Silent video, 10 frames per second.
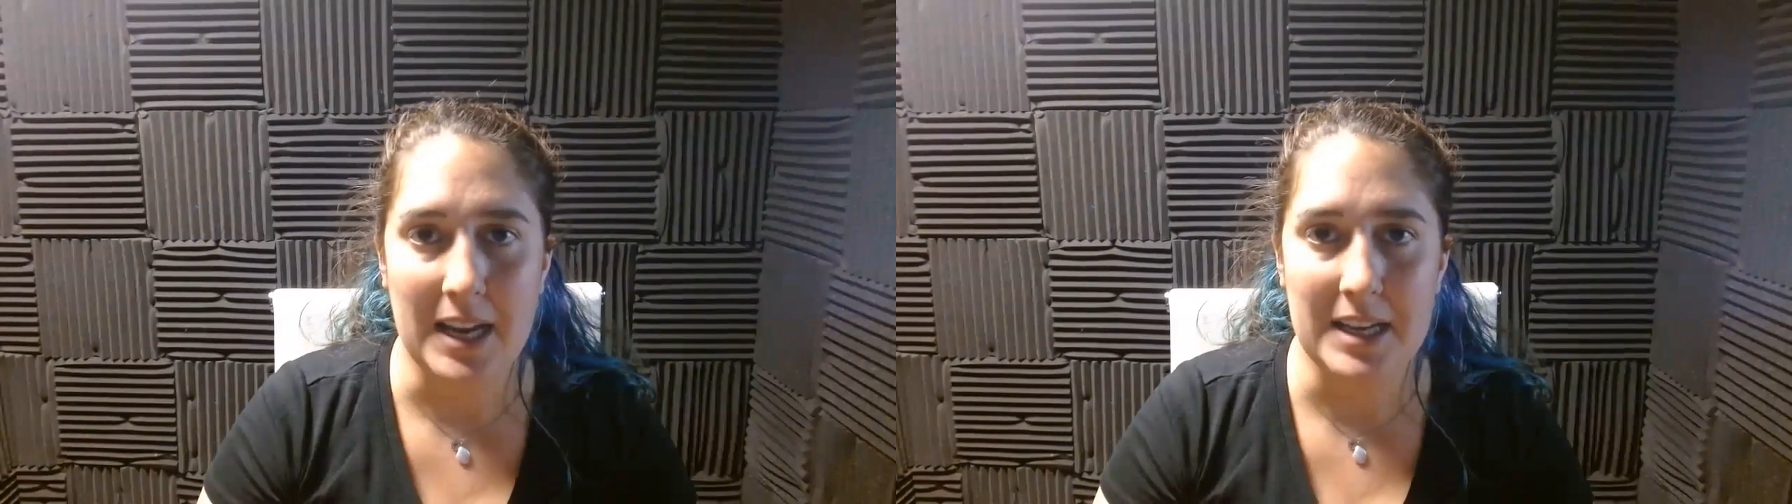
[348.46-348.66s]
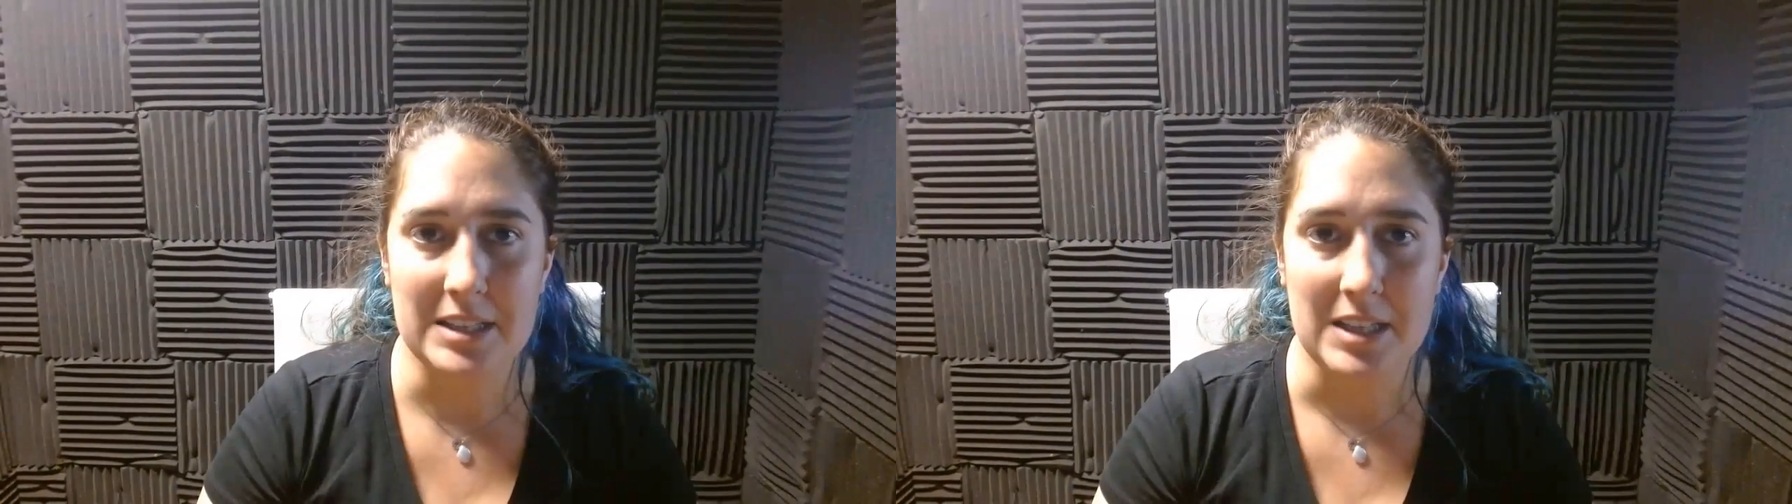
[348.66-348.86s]

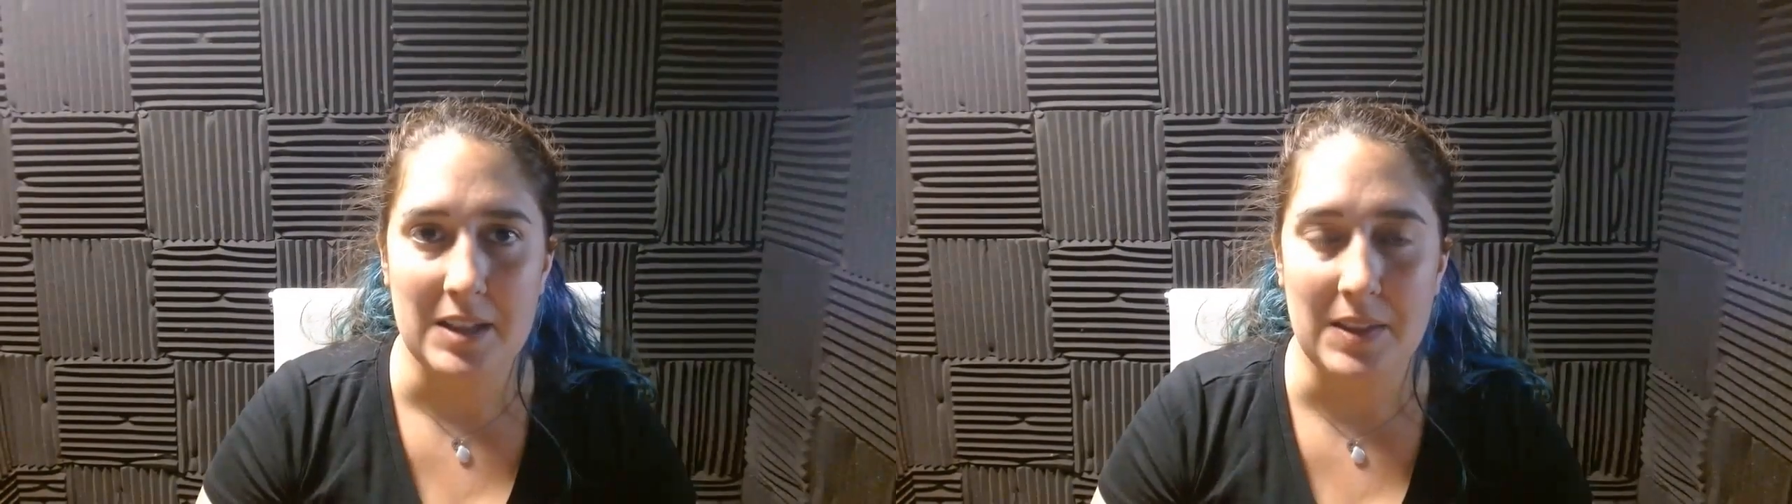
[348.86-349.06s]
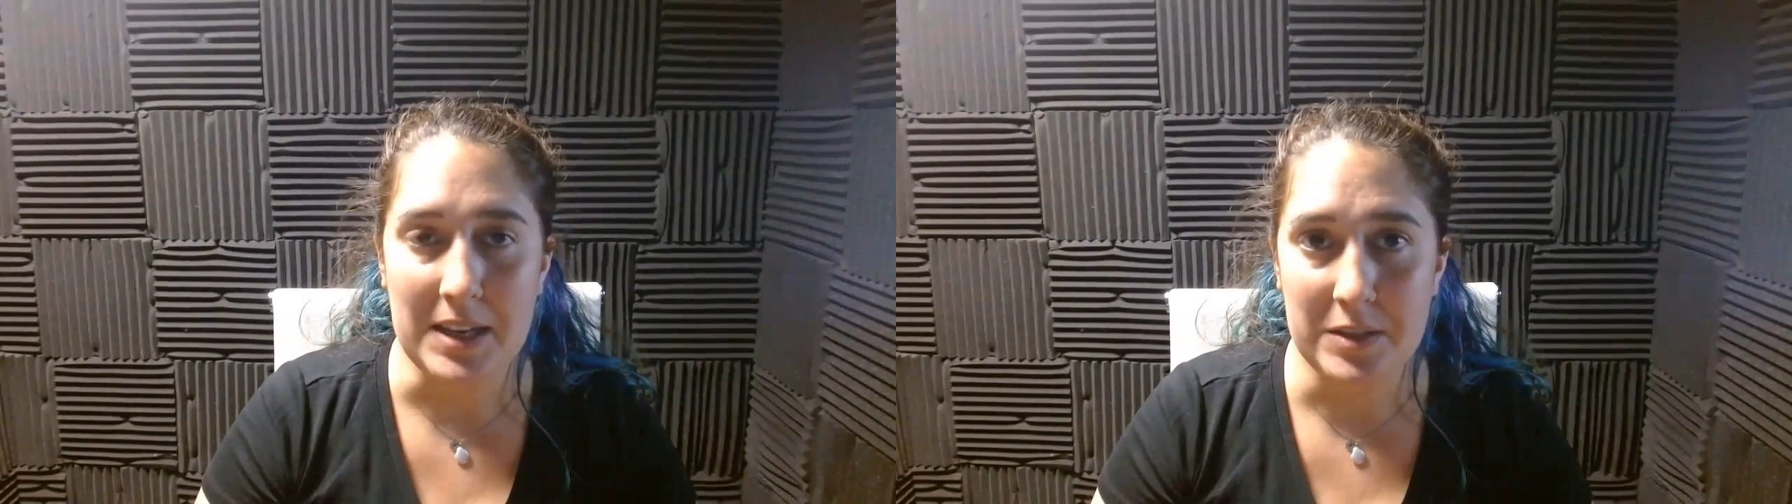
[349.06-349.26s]
And
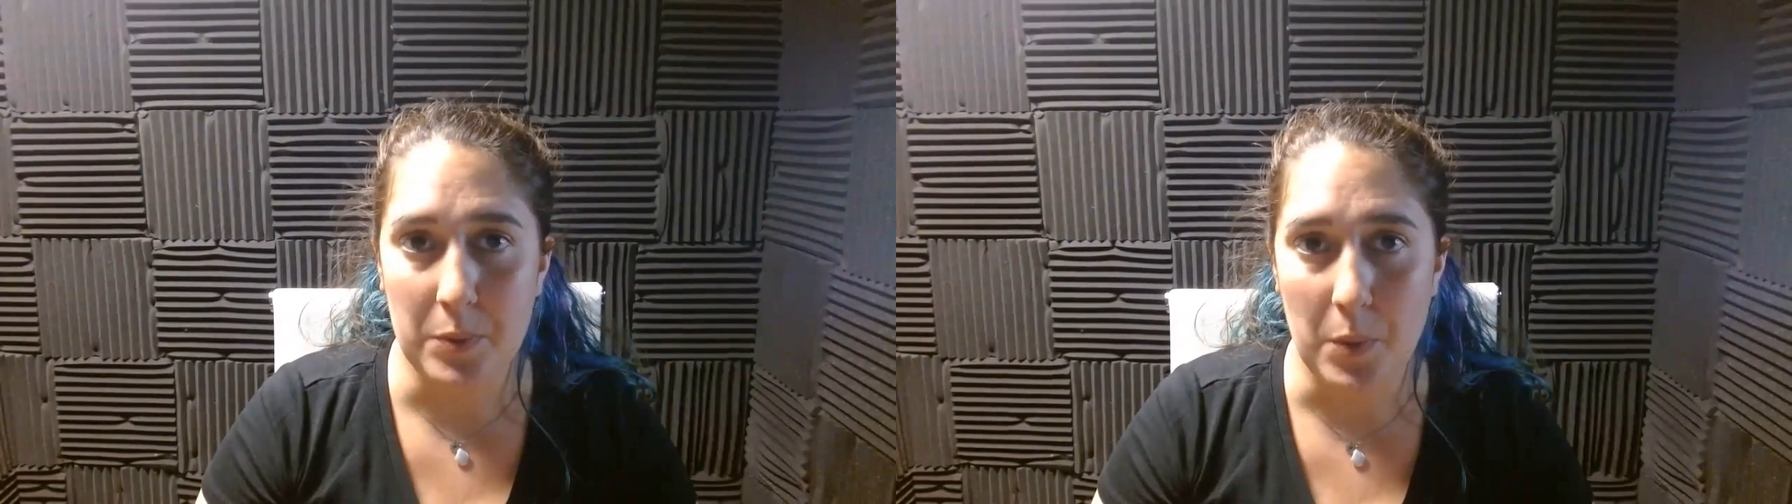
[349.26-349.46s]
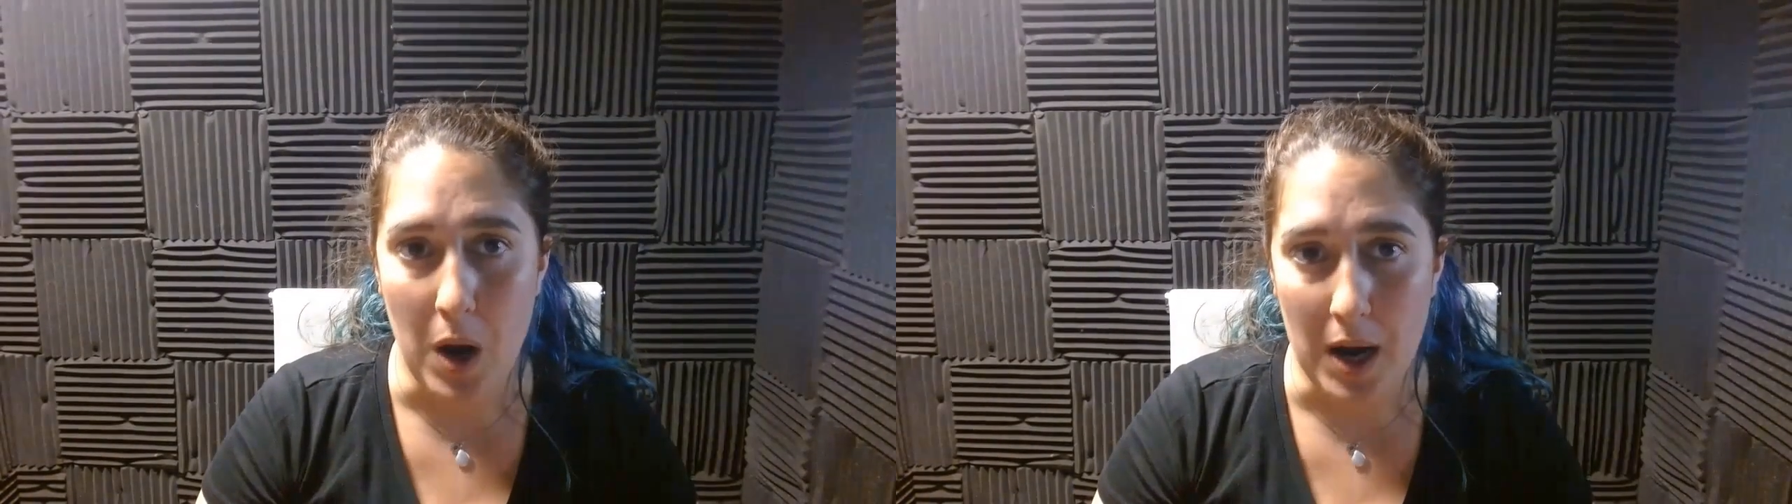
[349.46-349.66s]
that's
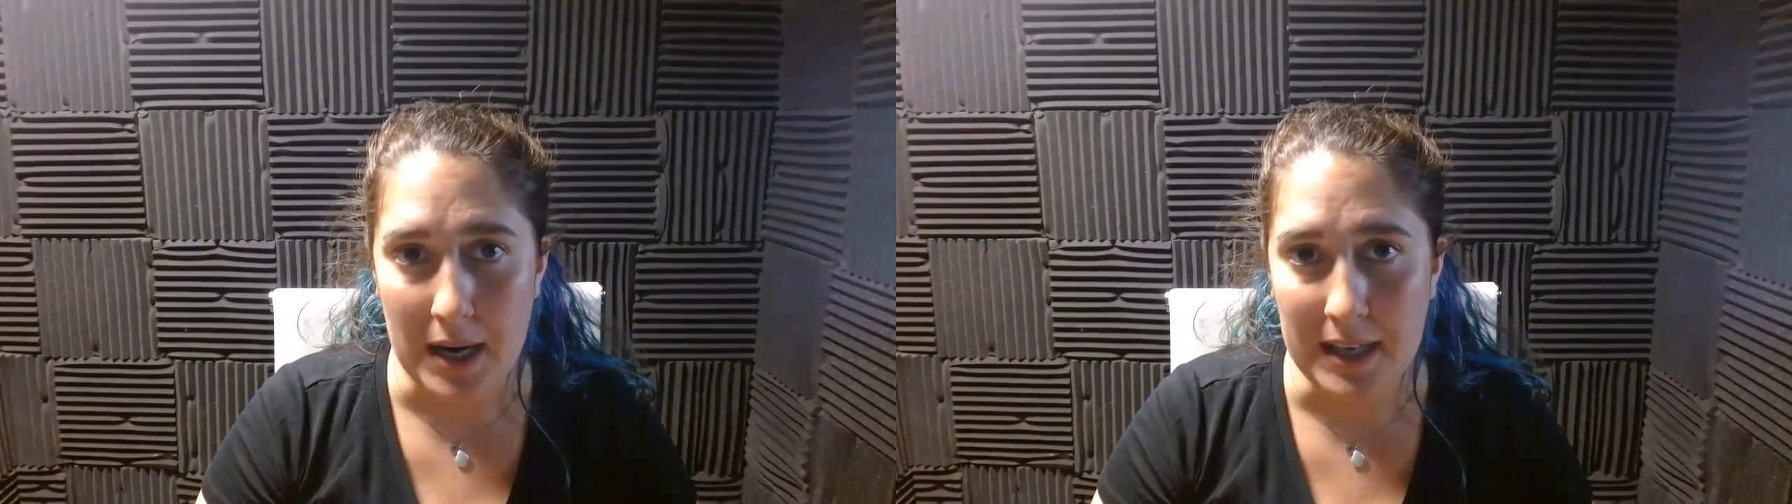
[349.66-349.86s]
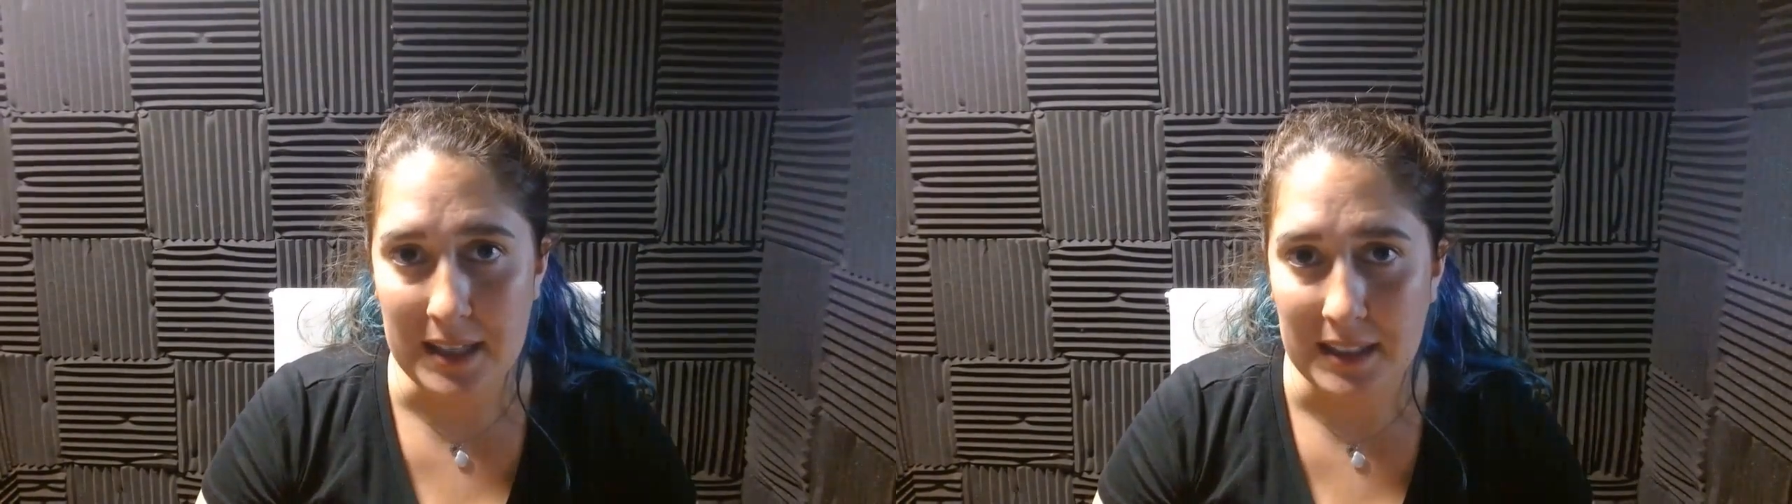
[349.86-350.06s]

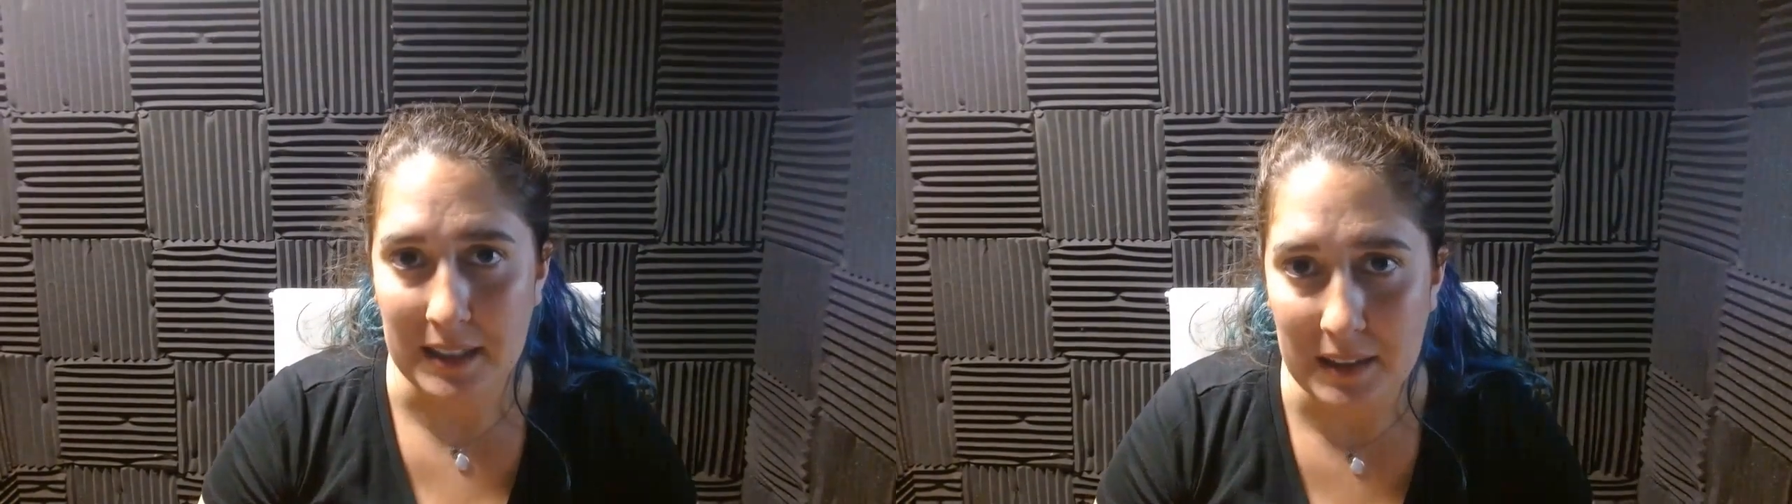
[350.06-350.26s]
why